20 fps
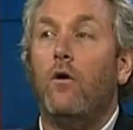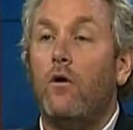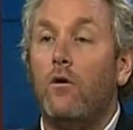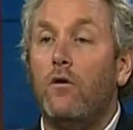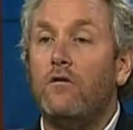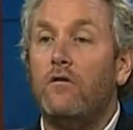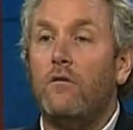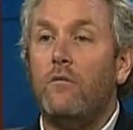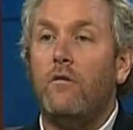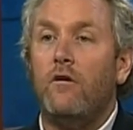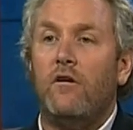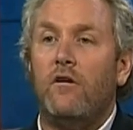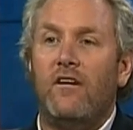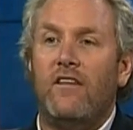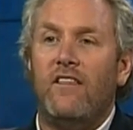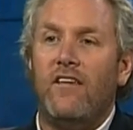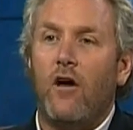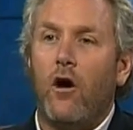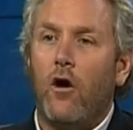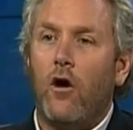ultimately
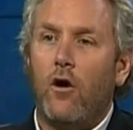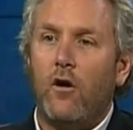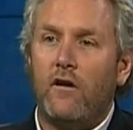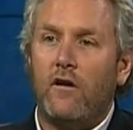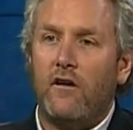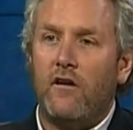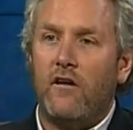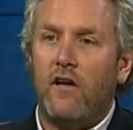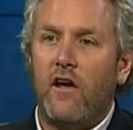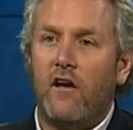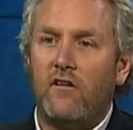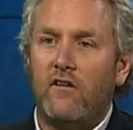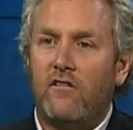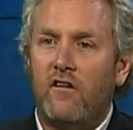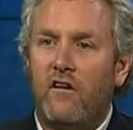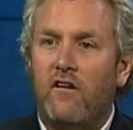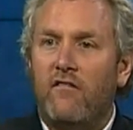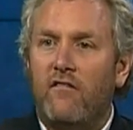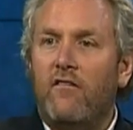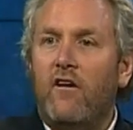the architects
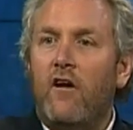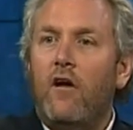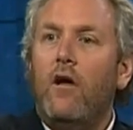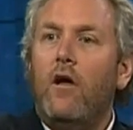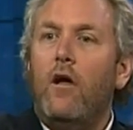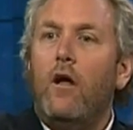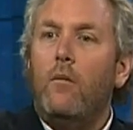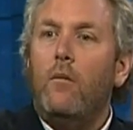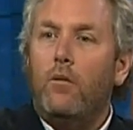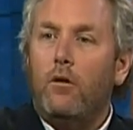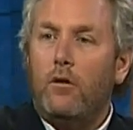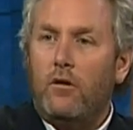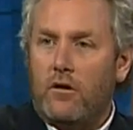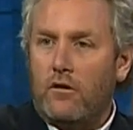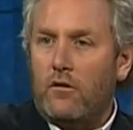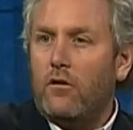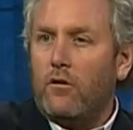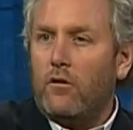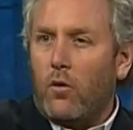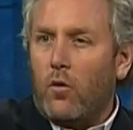of
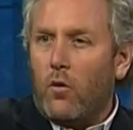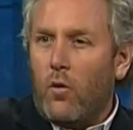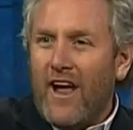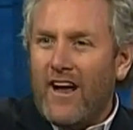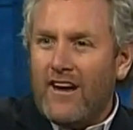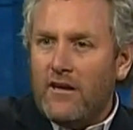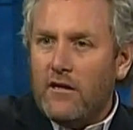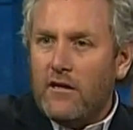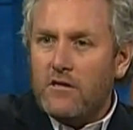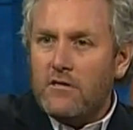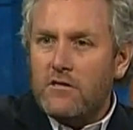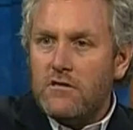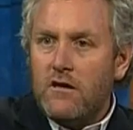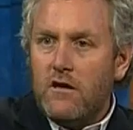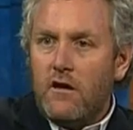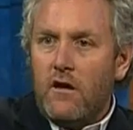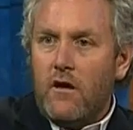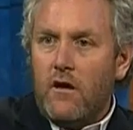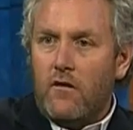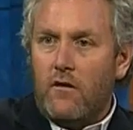political correctness.
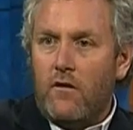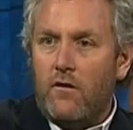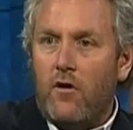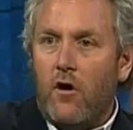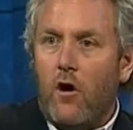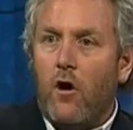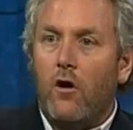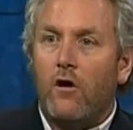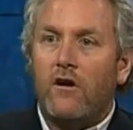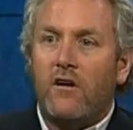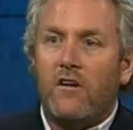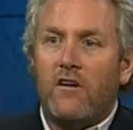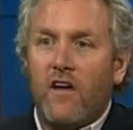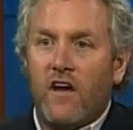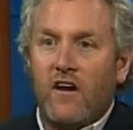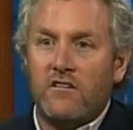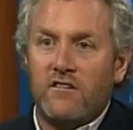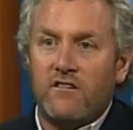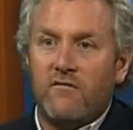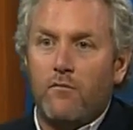They're the
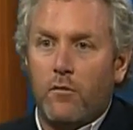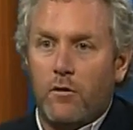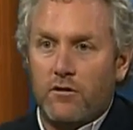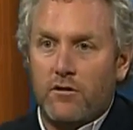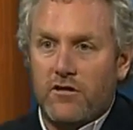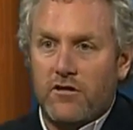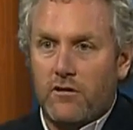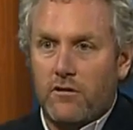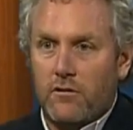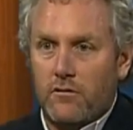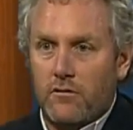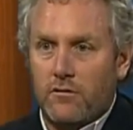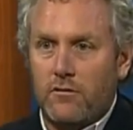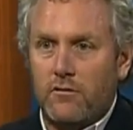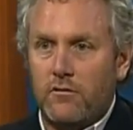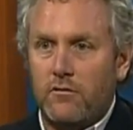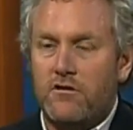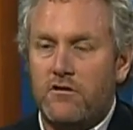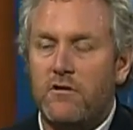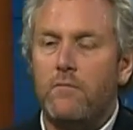architects of
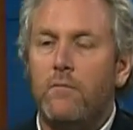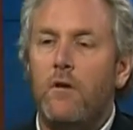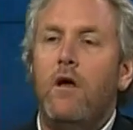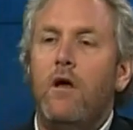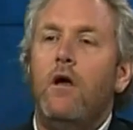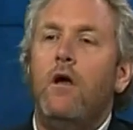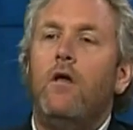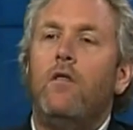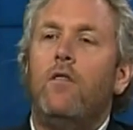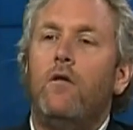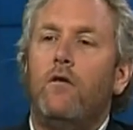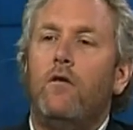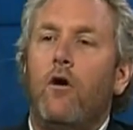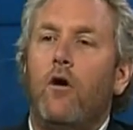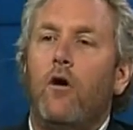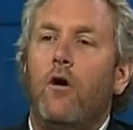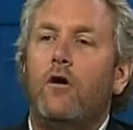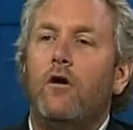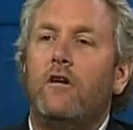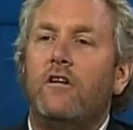multiculturalism. They're the
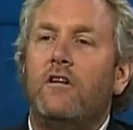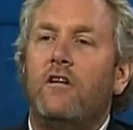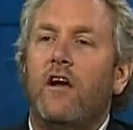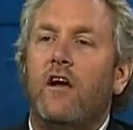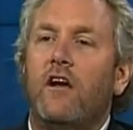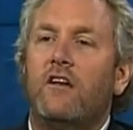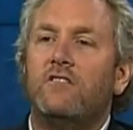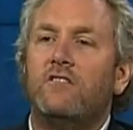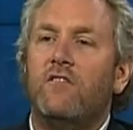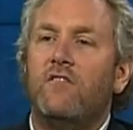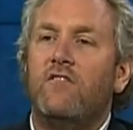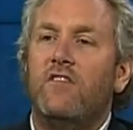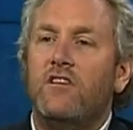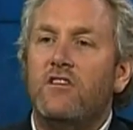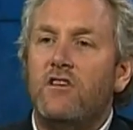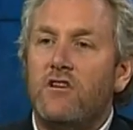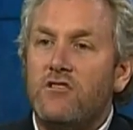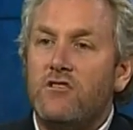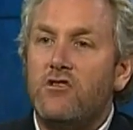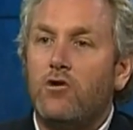architects of the
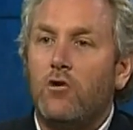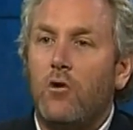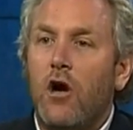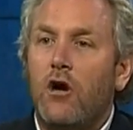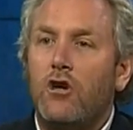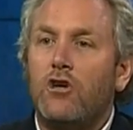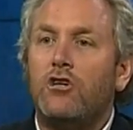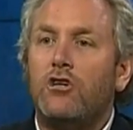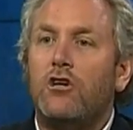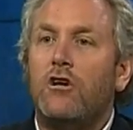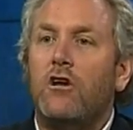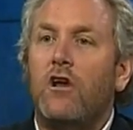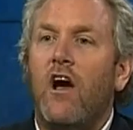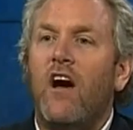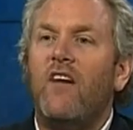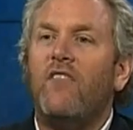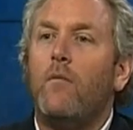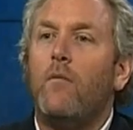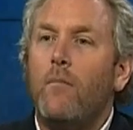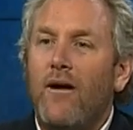destruction
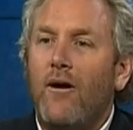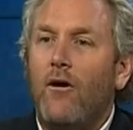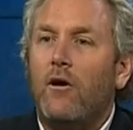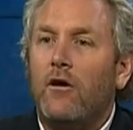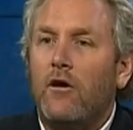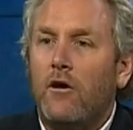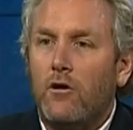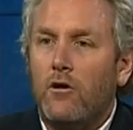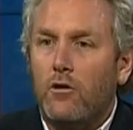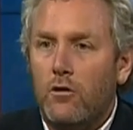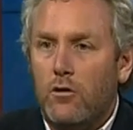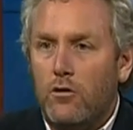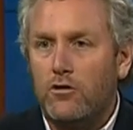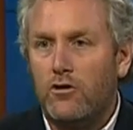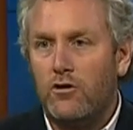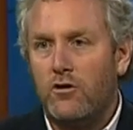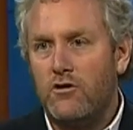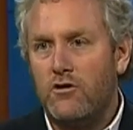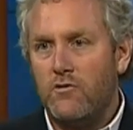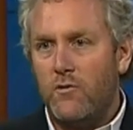of American
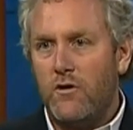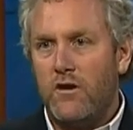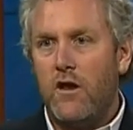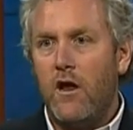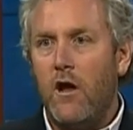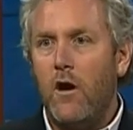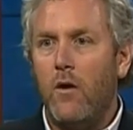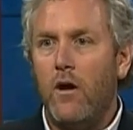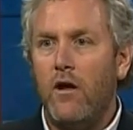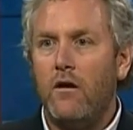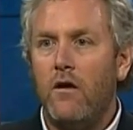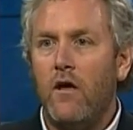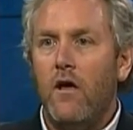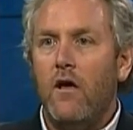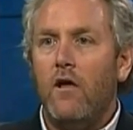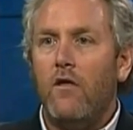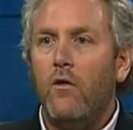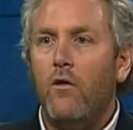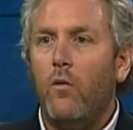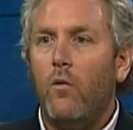culture as we know it.
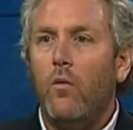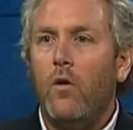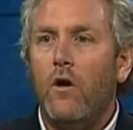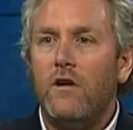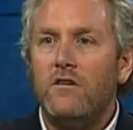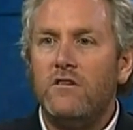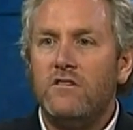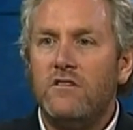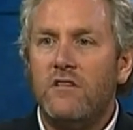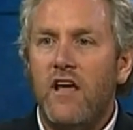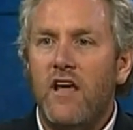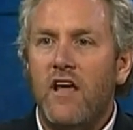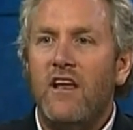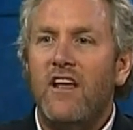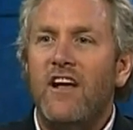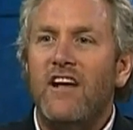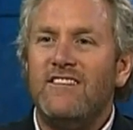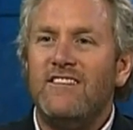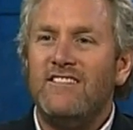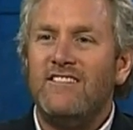The ones that
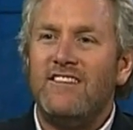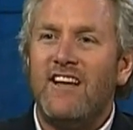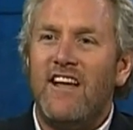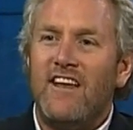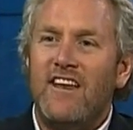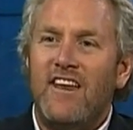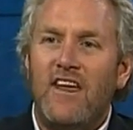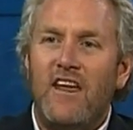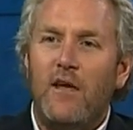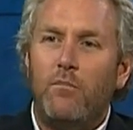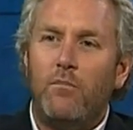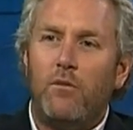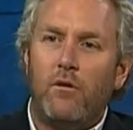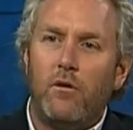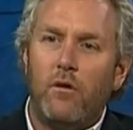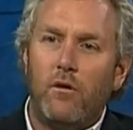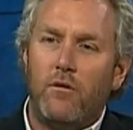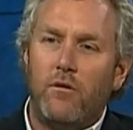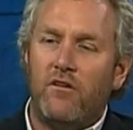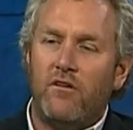said e
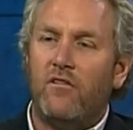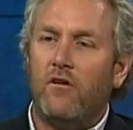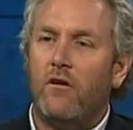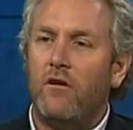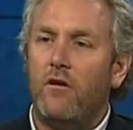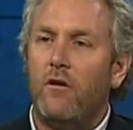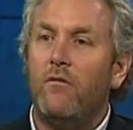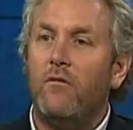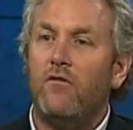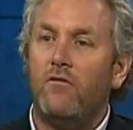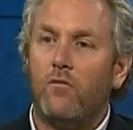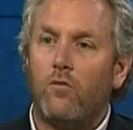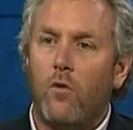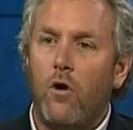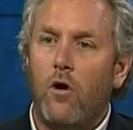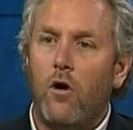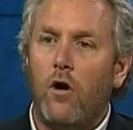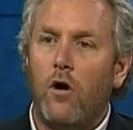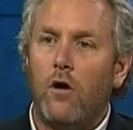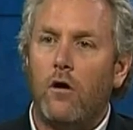pluribus unum is
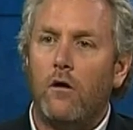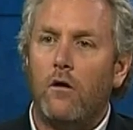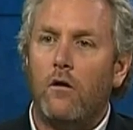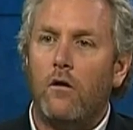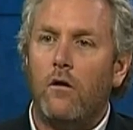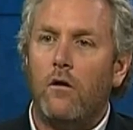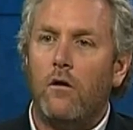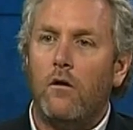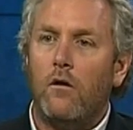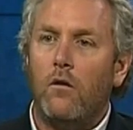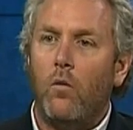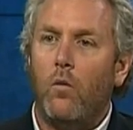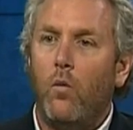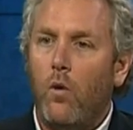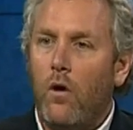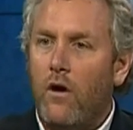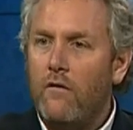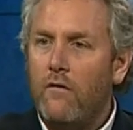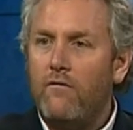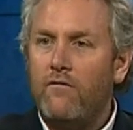wrong.
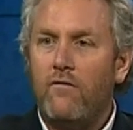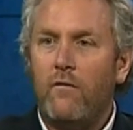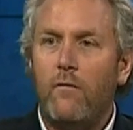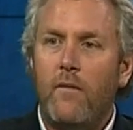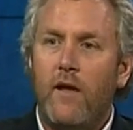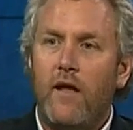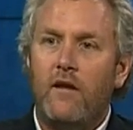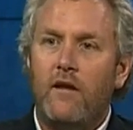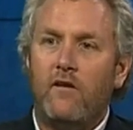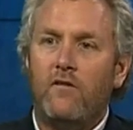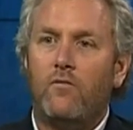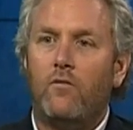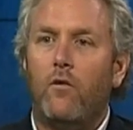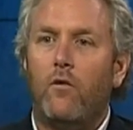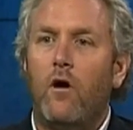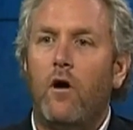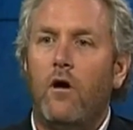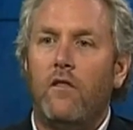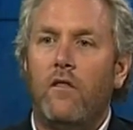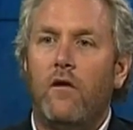One from many is
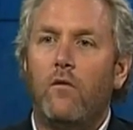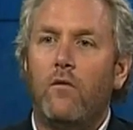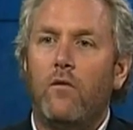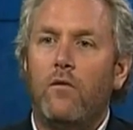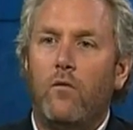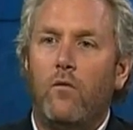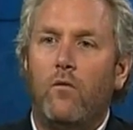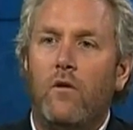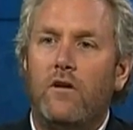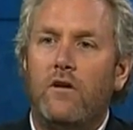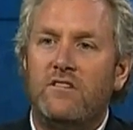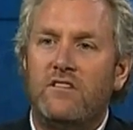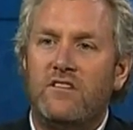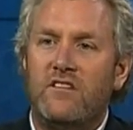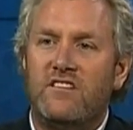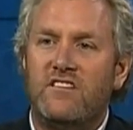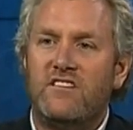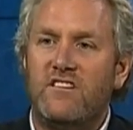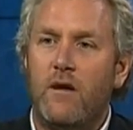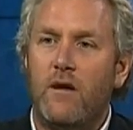wrong. They were the ones
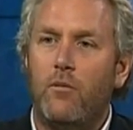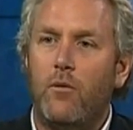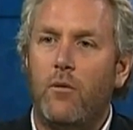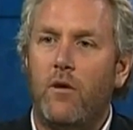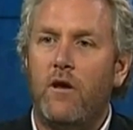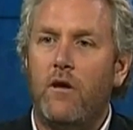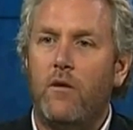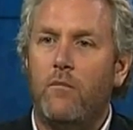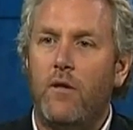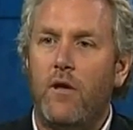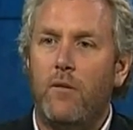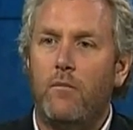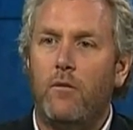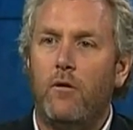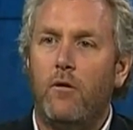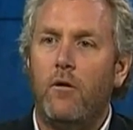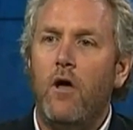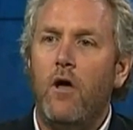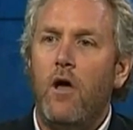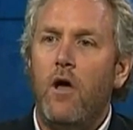that separated
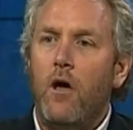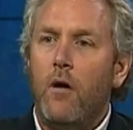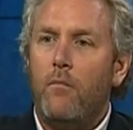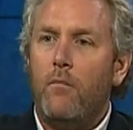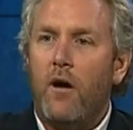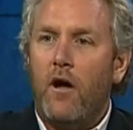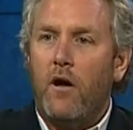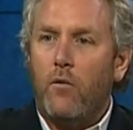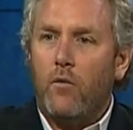people by